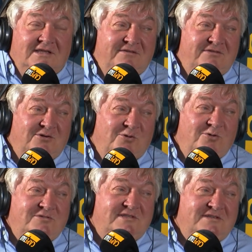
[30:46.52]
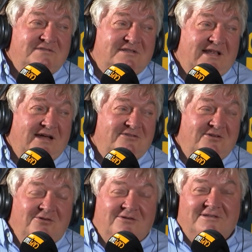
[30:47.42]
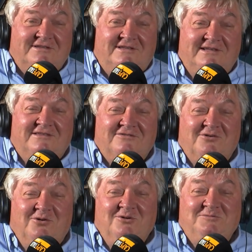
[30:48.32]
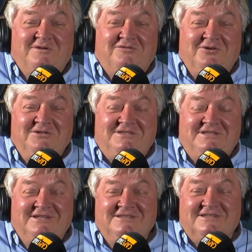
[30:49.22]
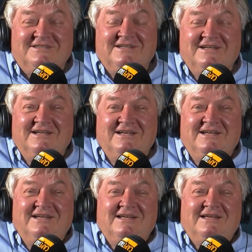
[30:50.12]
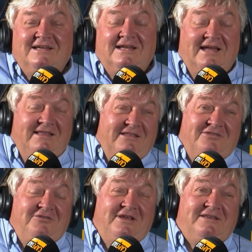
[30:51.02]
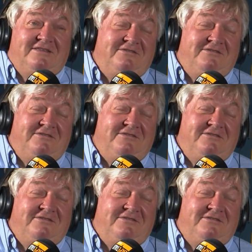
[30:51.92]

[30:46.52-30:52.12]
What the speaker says: even a horse thief is allowed to look at the teeth of a horse before he steals it. And then three